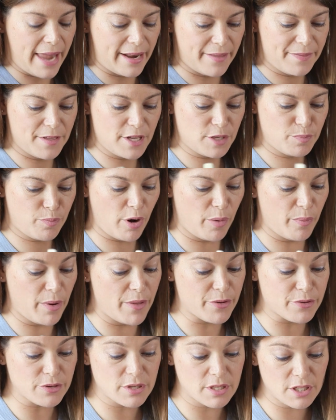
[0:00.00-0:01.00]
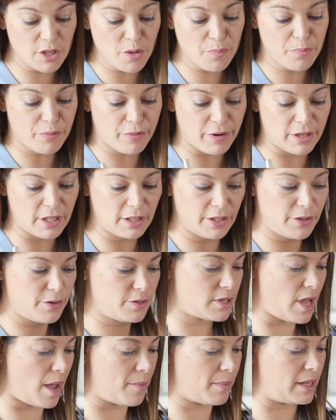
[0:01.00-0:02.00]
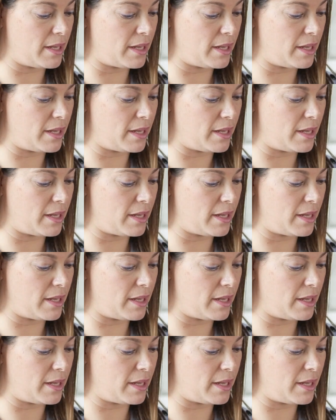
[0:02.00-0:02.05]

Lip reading: And at this point, when they're still pretty loose, I'm